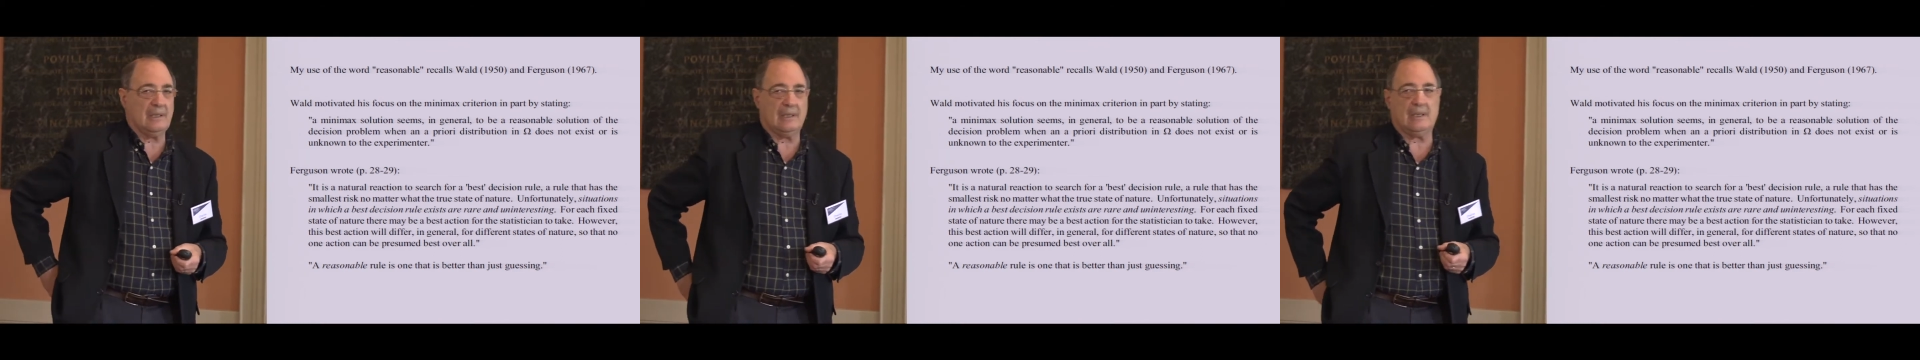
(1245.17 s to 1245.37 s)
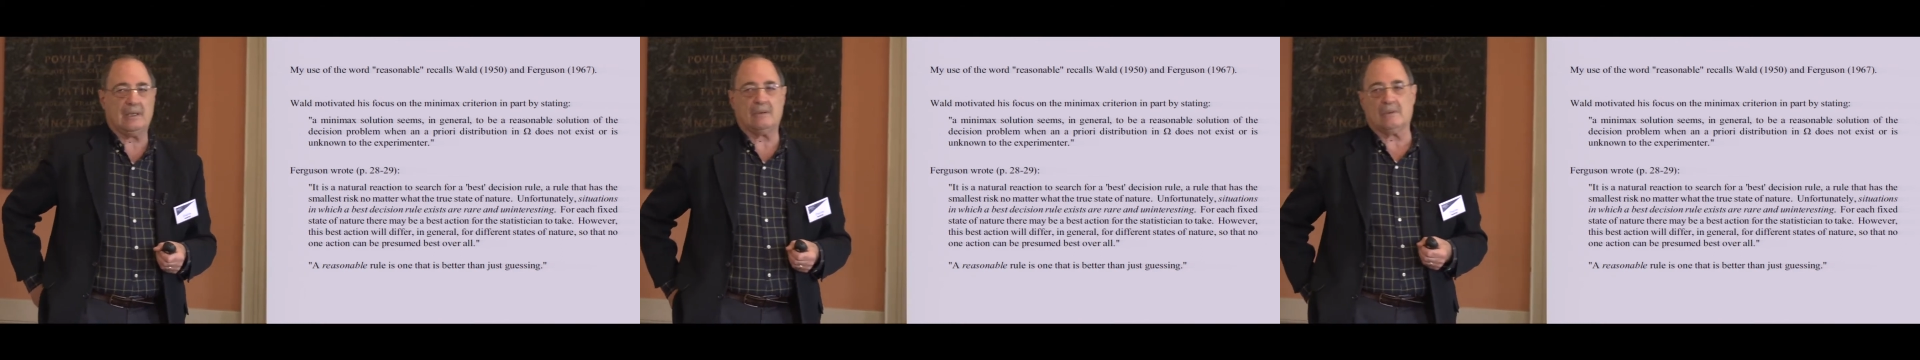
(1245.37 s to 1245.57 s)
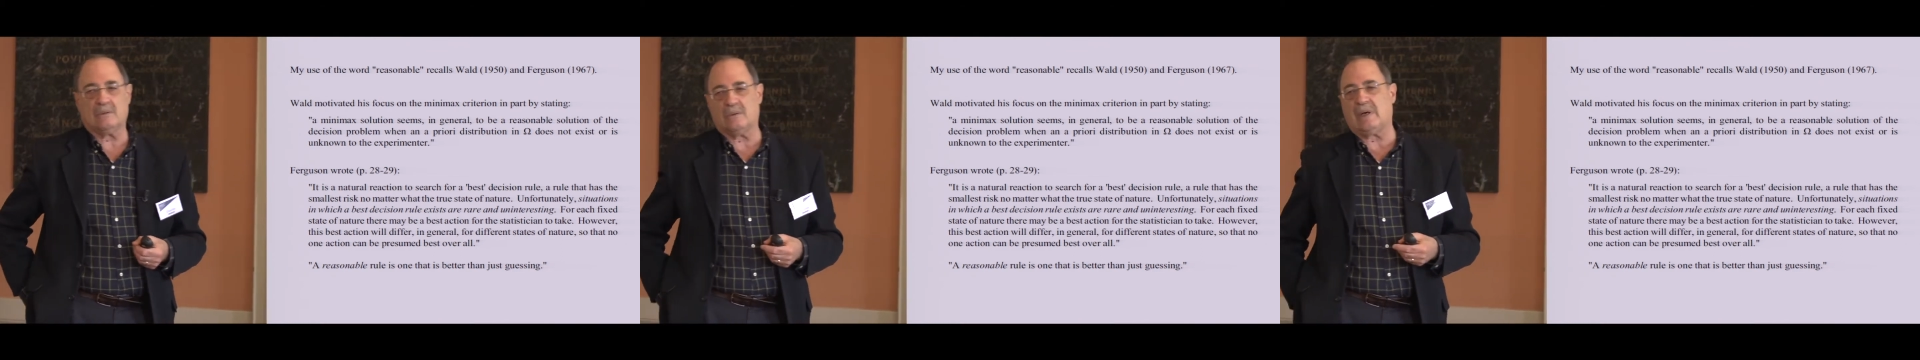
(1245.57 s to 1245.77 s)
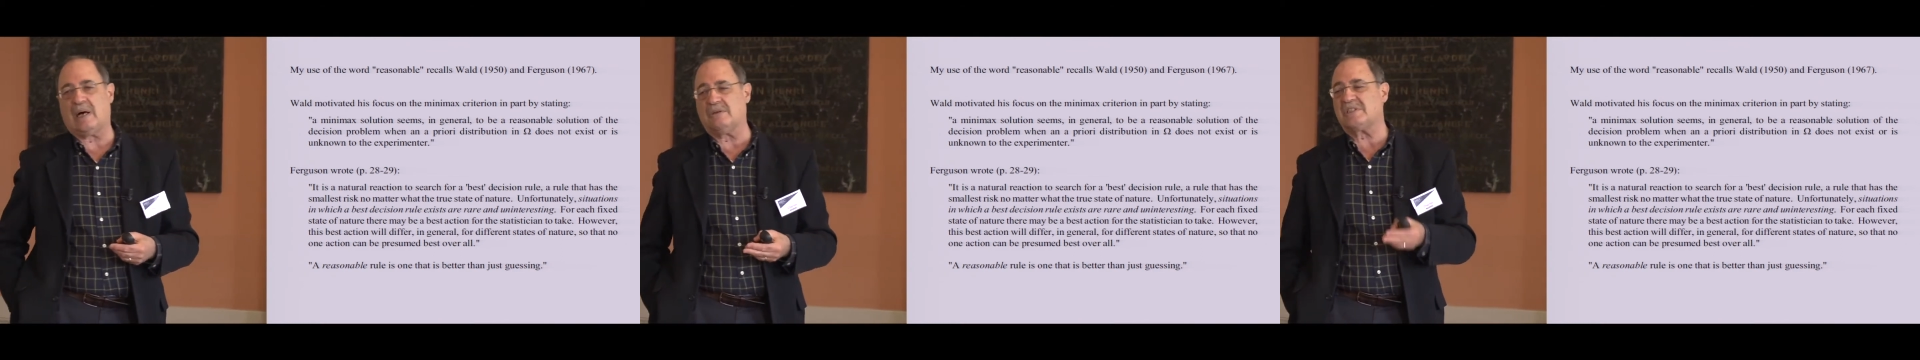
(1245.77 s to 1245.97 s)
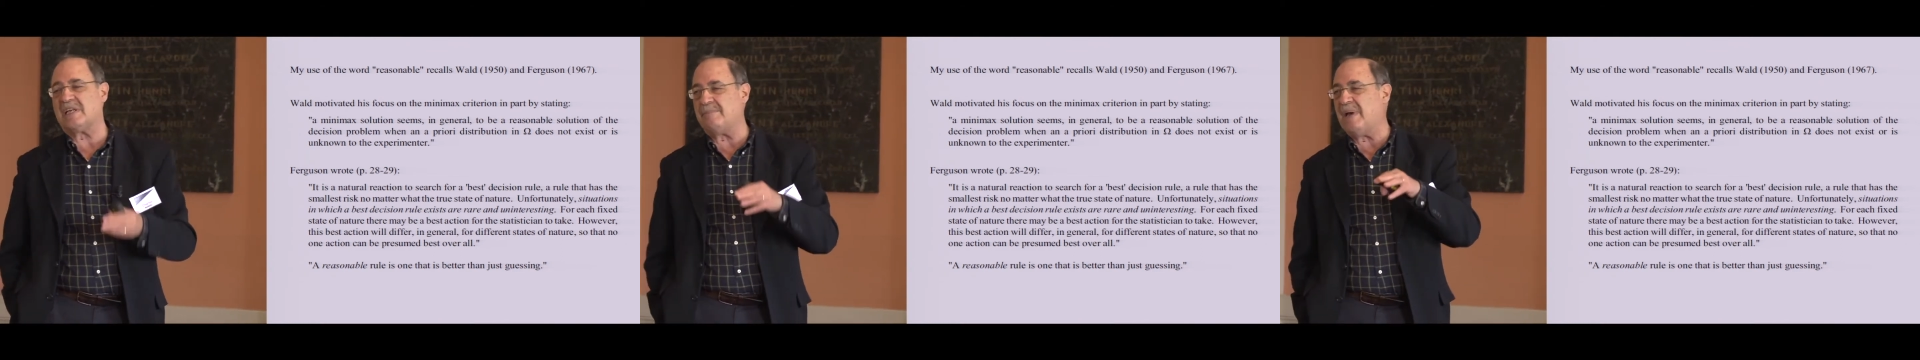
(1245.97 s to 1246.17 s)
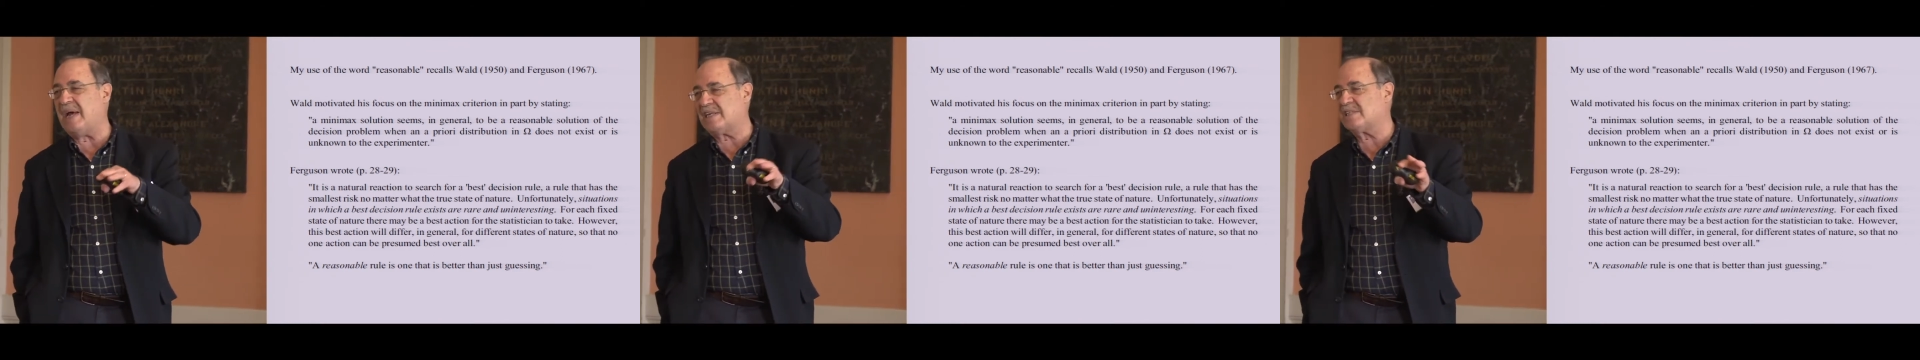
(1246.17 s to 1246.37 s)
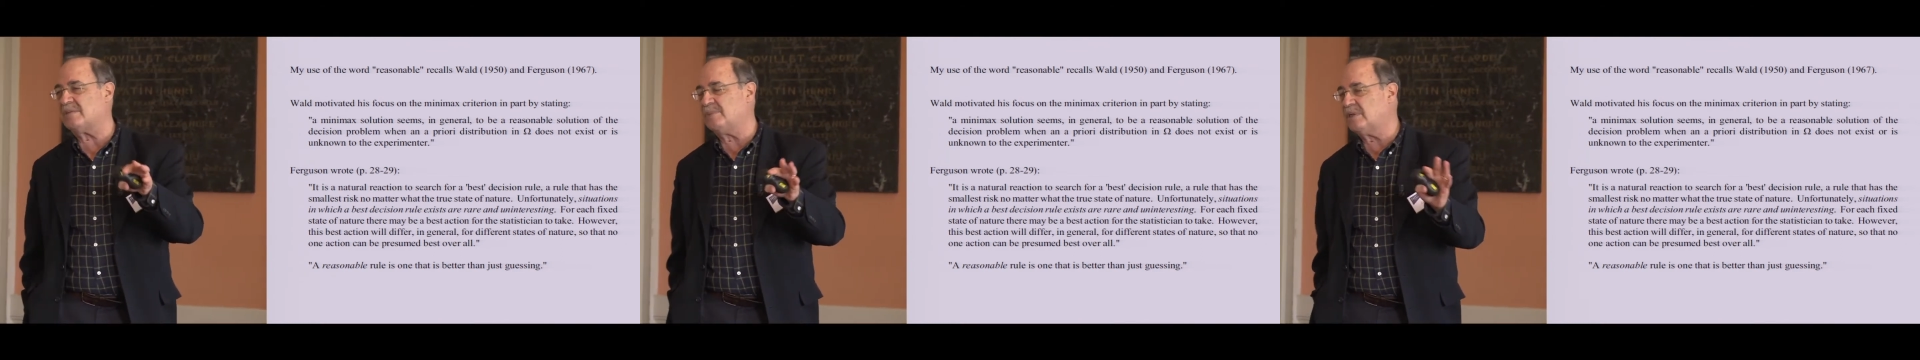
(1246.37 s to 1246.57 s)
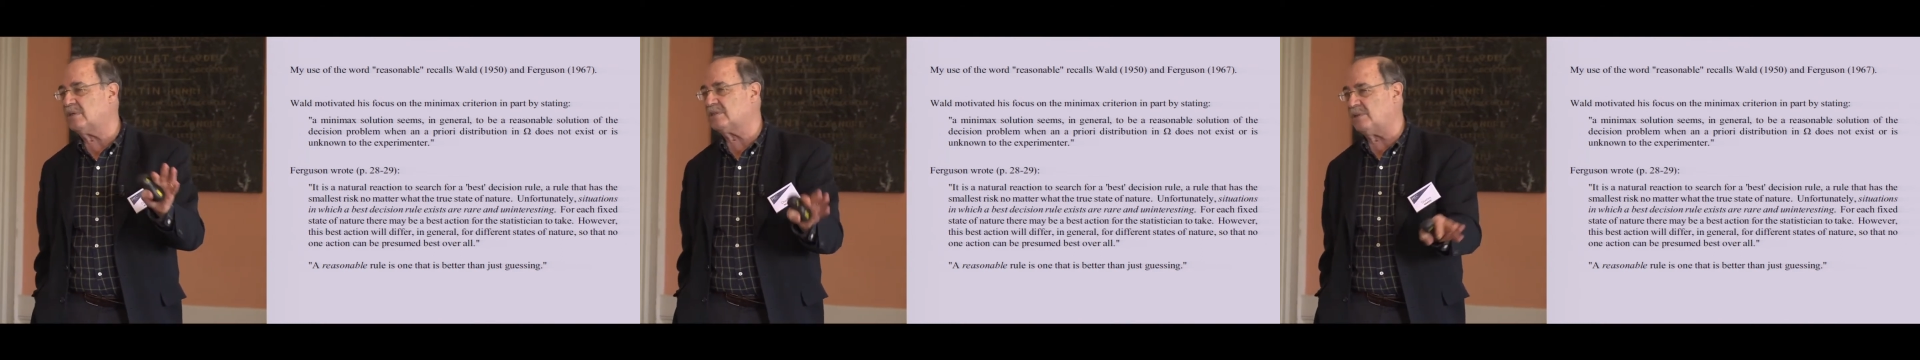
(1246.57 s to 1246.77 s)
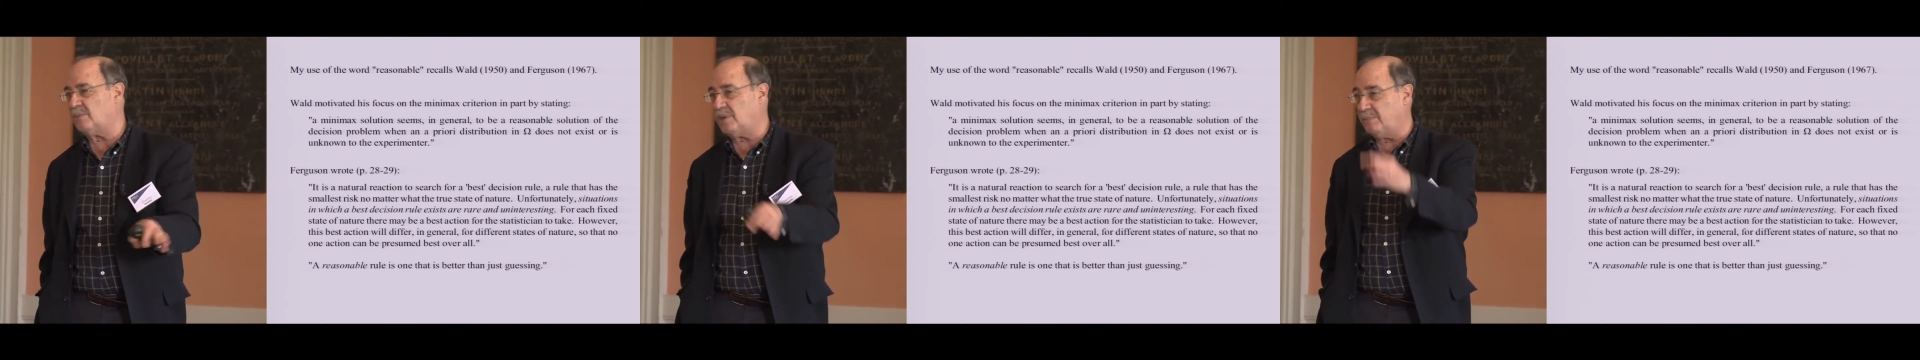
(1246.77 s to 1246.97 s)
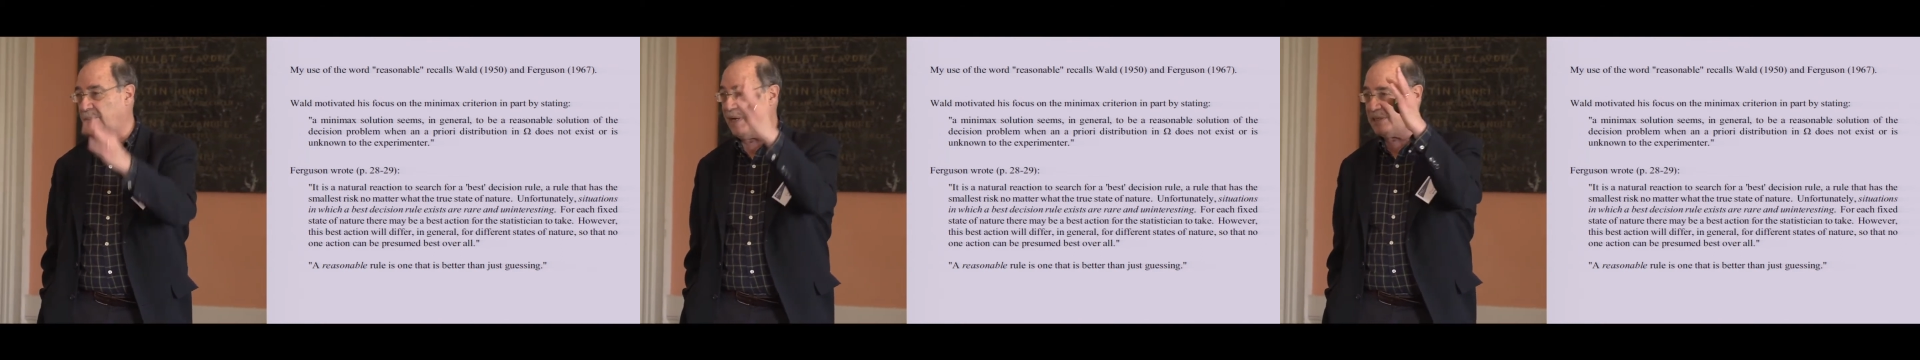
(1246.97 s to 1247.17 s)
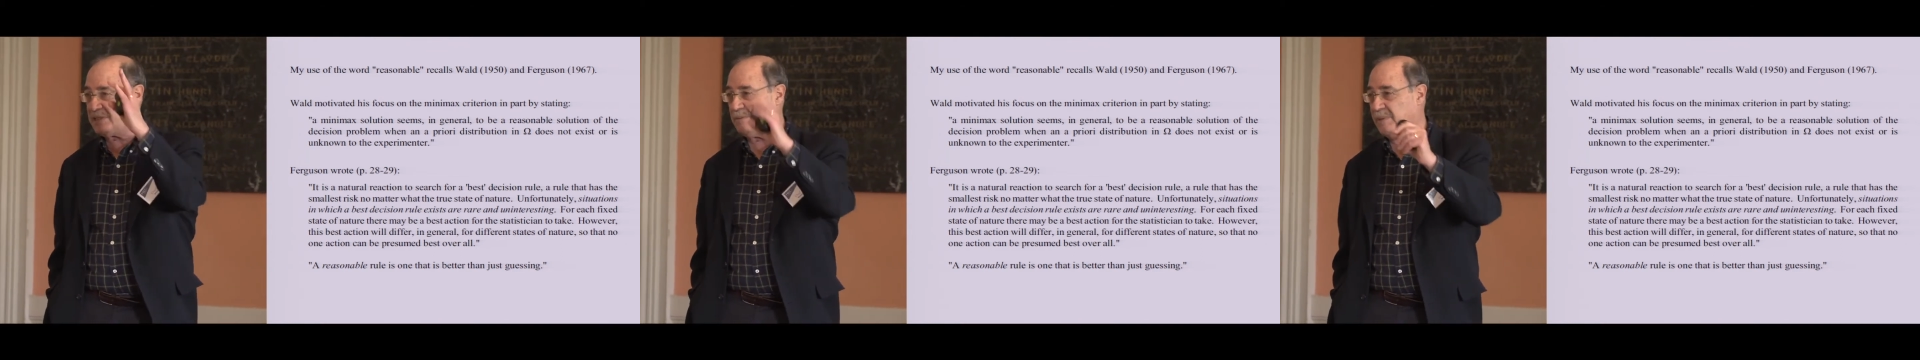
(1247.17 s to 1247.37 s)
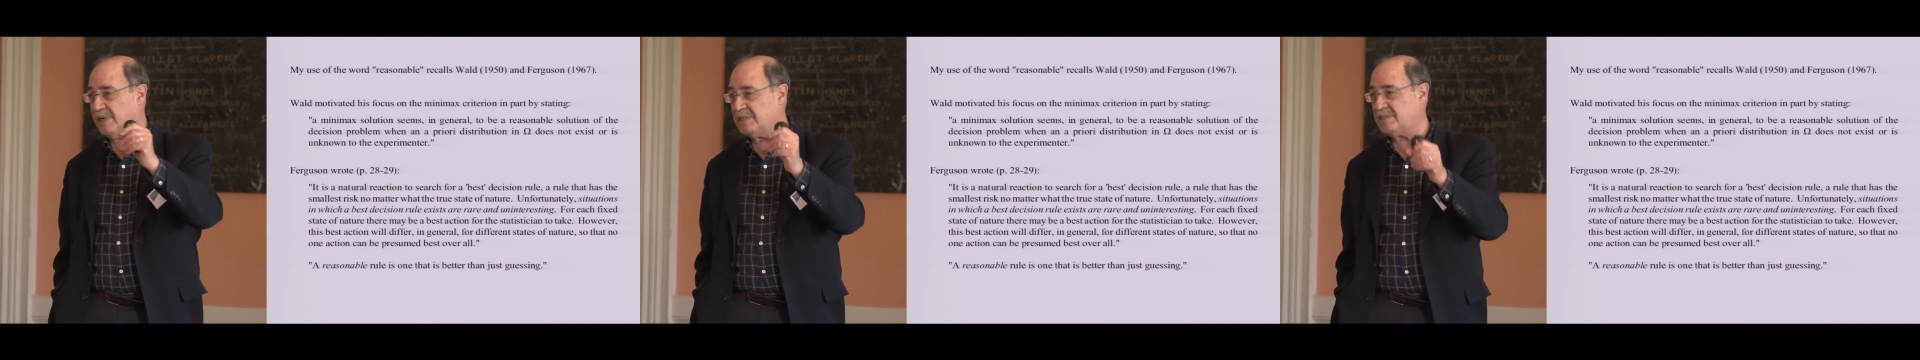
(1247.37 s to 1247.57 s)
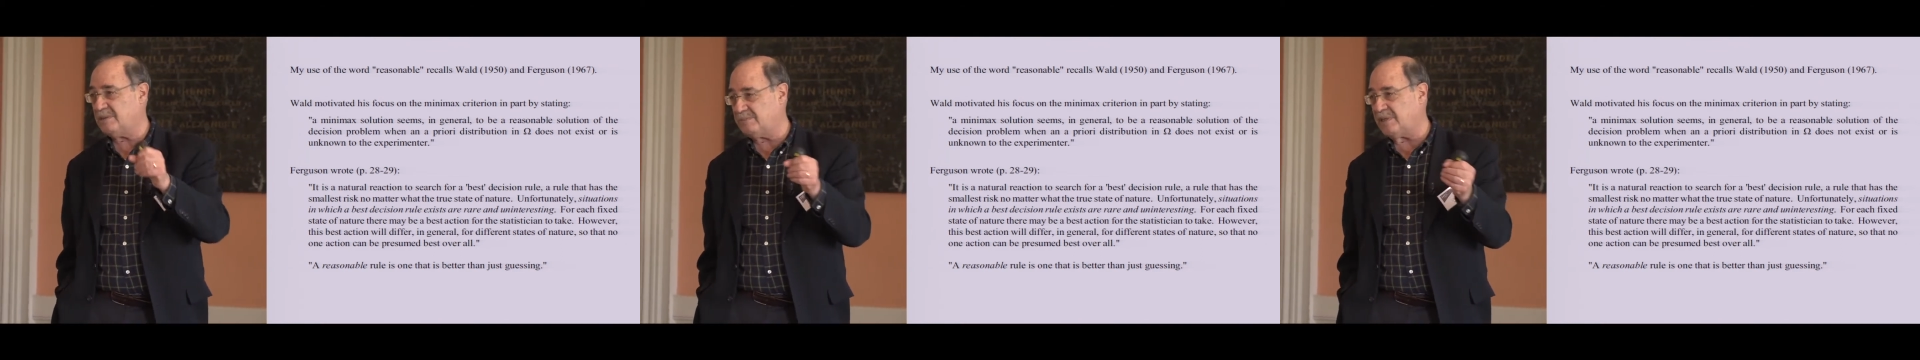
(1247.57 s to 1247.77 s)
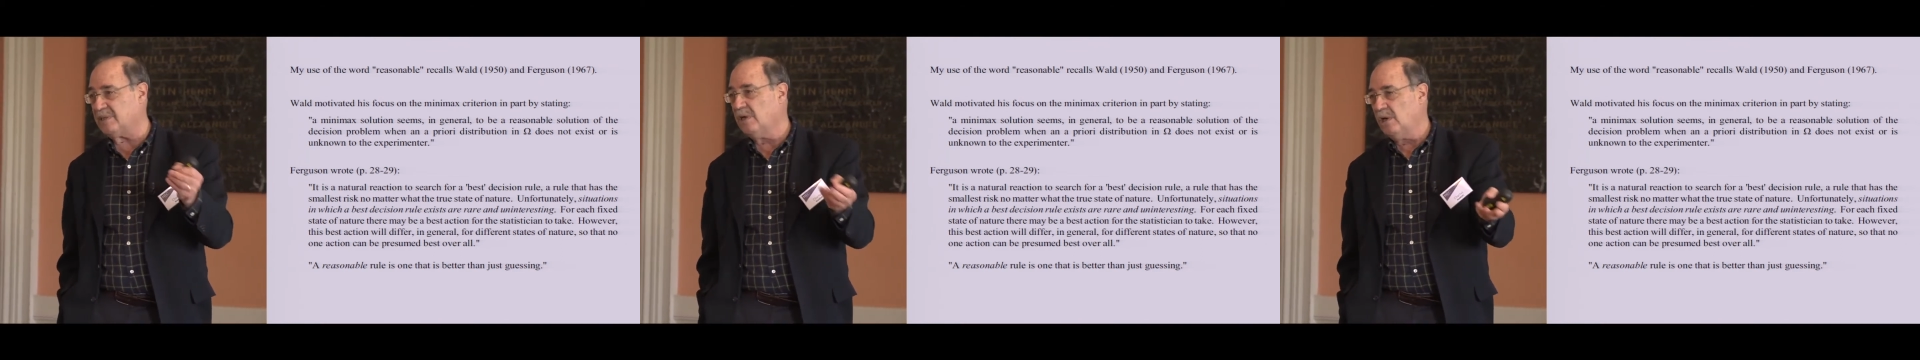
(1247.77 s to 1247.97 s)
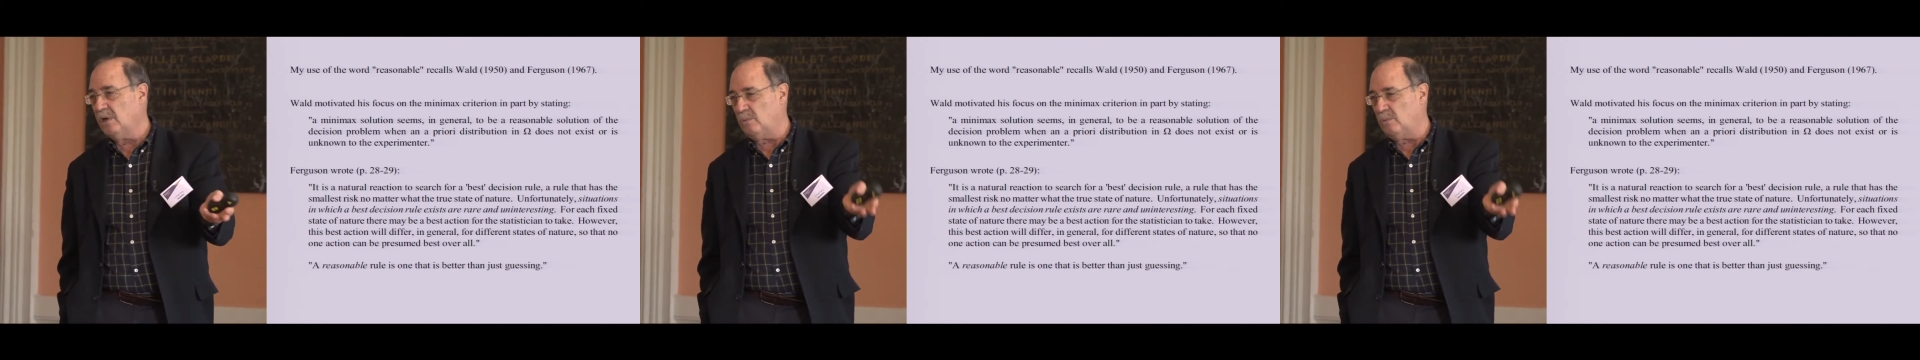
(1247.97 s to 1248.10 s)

I'll say maximin because I want to maximize something.